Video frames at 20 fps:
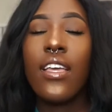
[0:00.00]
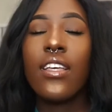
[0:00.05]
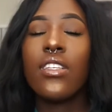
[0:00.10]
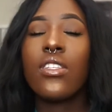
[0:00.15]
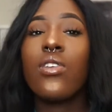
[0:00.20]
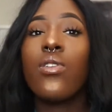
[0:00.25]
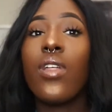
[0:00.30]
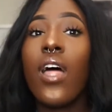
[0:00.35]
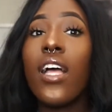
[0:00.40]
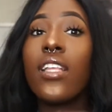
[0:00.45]

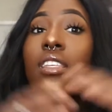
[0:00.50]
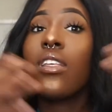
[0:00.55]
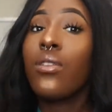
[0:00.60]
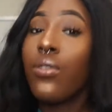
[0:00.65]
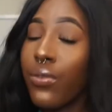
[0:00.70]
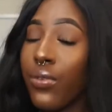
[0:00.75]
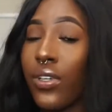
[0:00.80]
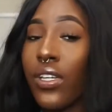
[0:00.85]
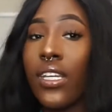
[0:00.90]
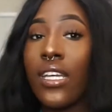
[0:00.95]
So that's
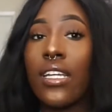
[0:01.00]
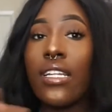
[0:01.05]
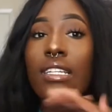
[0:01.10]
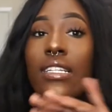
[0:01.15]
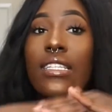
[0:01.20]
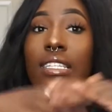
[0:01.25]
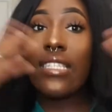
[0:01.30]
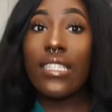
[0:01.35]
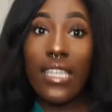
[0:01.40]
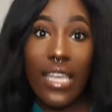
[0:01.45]
freaking
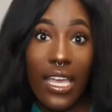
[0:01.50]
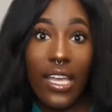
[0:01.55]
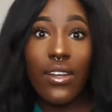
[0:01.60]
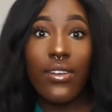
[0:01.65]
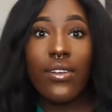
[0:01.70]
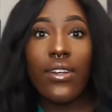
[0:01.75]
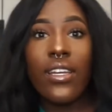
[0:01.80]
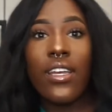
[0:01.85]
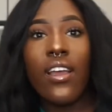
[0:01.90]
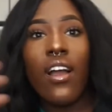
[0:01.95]

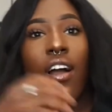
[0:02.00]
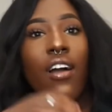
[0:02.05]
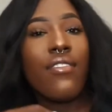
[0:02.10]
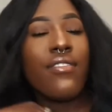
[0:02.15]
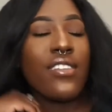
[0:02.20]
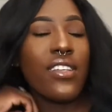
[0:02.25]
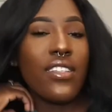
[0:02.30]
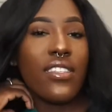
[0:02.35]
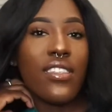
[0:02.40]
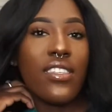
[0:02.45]
scary,
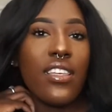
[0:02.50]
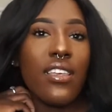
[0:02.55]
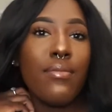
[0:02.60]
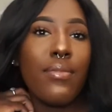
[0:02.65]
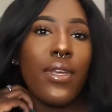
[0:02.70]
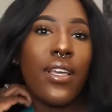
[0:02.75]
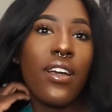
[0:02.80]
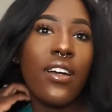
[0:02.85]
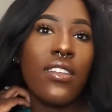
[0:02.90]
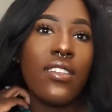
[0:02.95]
obviously,
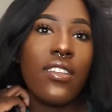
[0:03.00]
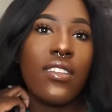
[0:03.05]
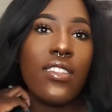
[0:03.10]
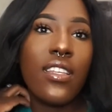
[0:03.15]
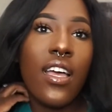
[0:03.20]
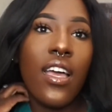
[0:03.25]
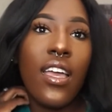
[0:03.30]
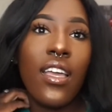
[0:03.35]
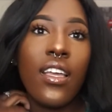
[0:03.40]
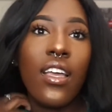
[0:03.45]
because it's
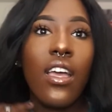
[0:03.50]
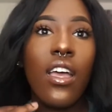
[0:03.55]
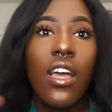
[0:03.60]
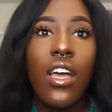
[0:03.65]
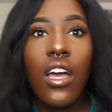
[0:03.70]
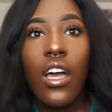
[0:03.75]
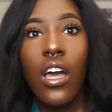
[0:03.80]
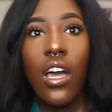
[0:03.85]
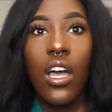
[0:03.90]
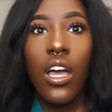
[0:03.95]
like,
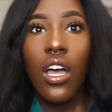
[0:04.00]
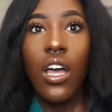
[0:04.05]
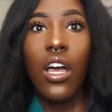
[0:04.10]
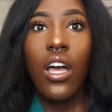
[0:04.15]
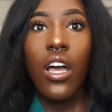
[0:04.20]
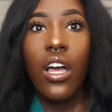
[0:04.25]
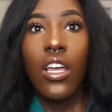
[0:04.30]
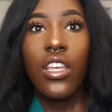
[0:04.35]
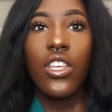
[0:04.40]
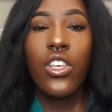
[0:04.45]

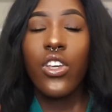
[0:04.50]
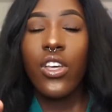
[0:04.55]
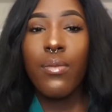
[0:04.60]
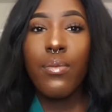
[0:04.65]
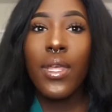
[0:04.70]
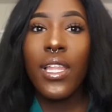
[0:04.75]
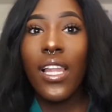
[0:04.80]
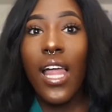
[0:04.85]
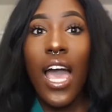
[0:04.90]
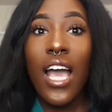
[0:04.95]
you could
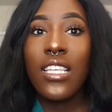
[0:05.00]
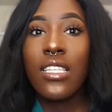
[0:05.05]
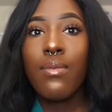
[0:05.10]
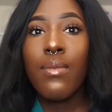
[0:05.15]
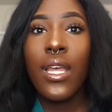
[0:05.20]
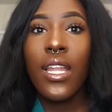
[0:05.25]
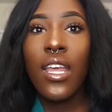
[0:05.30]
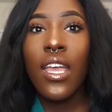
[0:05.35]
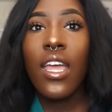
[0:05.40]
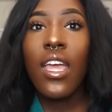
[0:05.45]
be last
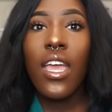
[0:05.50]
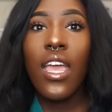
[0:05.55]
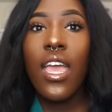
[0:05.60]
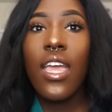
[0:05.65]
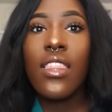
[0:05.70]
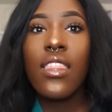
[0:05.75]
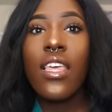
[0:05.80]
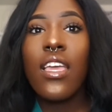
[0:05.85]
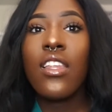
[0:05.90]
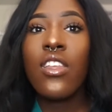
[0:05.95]
minute
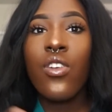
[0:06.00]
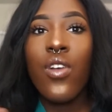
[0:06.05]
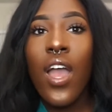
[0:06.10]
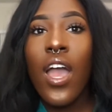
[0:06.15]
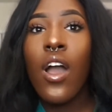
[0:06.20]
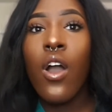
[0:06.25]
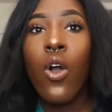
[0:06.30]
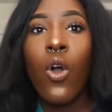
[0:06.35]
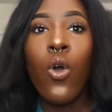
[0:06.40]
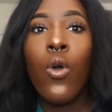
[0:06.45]
and then you're
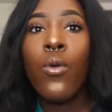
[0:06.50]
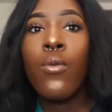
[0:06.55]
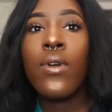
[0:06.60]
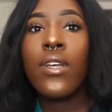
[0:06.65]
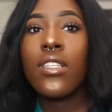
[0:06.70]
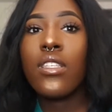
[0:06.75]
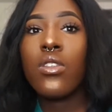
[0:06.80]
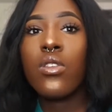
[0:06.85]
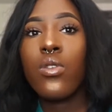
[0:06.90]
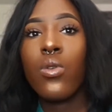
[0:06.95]
at home,
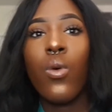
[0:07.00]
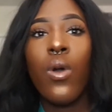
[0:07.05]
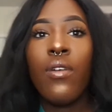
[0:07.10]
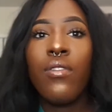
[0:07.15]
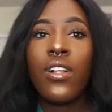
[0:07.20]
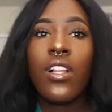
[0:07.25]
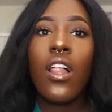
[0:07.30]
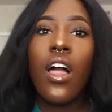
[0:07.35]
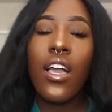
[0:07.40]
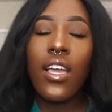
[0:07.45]
it's 12
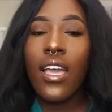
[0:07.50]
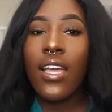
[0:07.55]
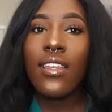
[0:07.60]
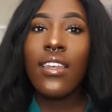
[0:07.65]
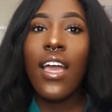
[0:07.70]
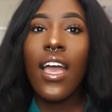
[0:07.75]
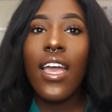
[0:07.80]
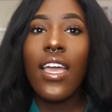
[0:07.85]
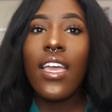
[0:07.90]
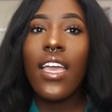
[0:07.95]
o'clock at
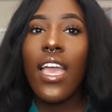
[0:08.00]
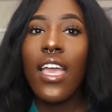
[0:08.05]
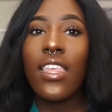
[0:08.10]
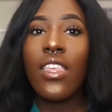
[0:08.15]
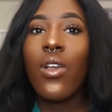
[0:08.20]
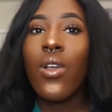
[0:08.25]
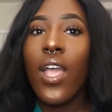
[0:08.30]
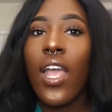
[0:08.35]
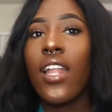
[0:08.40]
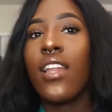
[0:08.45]
night, and
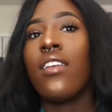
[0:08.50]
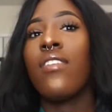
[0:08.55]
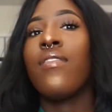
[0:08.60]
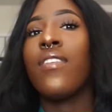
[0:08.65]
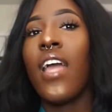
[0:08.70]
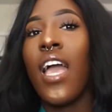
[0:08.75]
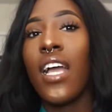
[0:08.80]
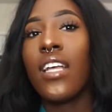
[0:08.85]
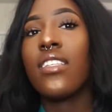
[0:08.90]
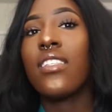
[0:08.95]
you can't even
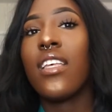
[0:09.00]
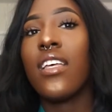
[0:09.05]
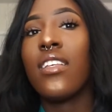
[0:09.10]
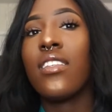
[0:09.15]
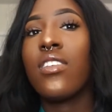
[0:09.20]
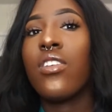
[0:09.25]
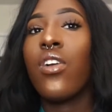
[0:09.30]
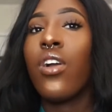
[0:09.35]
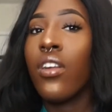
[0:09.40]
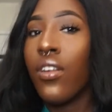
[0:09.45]

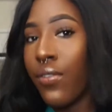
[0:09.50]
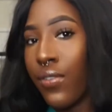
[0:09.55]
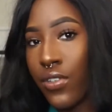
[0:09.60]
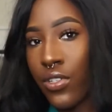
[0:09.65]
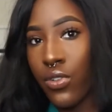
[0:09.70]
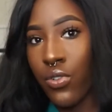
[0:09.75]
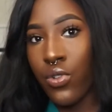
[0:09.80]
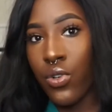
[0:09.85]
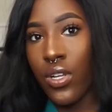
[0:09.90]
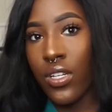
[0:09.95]
access your
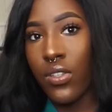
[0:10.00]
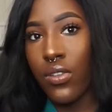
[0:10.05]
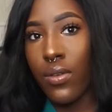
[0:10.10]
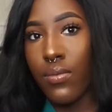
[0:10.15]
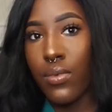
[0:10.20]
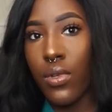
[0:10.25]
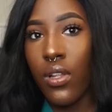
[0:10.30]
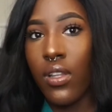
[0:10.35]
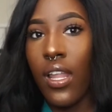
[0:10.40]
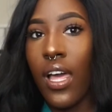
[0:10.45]
unofficial
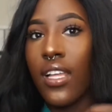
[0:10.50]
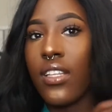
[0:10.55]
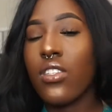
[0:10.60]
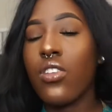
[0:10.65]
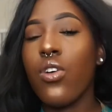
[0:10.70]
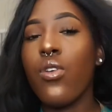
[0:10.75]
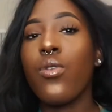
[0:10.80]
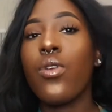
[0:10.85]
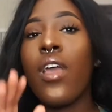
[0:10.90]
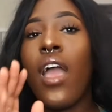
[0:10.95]
transcripts online.
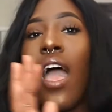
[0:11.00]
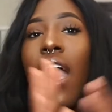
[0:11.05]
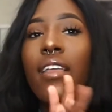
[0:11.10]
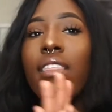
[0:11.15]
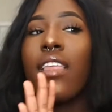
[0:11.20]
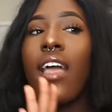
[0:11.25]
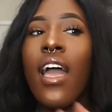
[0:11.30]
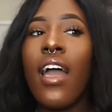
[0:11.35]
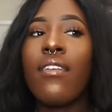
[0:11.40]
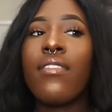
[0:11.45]
So you have
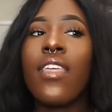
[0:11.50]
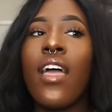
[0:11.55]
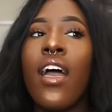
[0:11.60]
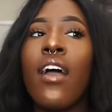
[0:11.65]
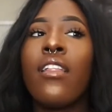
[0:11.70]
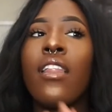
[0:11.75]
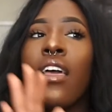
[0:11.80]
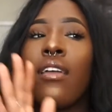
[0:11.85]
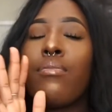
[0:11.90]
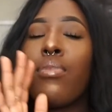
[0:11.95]
to have
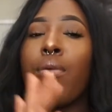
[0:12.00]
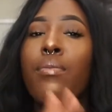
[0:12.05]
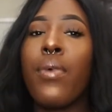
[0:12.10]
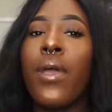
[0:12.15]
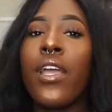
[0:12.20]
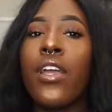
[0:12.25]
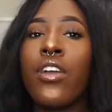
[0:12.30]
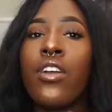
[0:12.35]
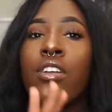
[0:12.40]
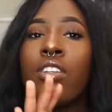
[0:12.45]
that, like,
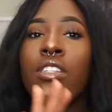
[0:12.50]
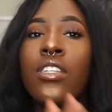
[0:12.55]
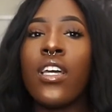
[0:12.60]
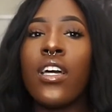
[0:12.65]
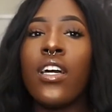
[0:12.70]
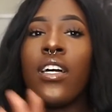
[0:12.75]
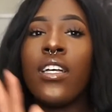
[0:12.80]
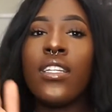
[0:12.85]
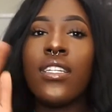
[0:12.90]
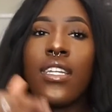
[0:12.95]
prepared,
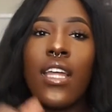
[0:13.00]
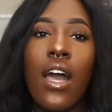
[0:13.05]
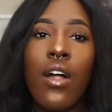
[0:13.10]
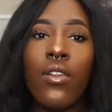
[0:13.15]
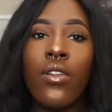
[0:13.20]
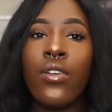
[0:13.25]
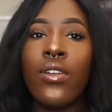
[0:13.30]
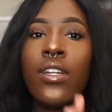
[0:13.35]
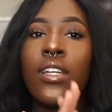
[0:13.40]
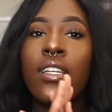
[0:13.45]
done,
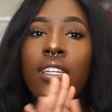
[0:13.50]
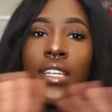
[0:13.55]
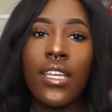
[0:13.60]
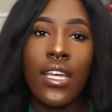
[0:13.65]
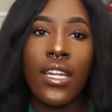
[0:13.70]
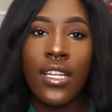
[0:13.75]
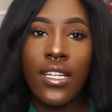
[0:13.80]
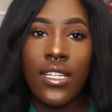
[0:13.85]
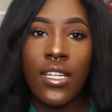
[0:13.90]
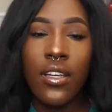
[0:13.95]
downloaded,
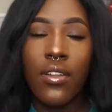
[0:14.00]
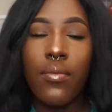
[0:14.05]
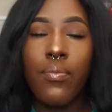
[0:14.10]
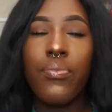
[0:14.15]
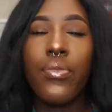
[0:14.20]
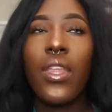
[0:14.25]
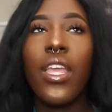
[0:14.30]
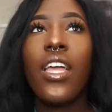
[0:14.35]
get it done.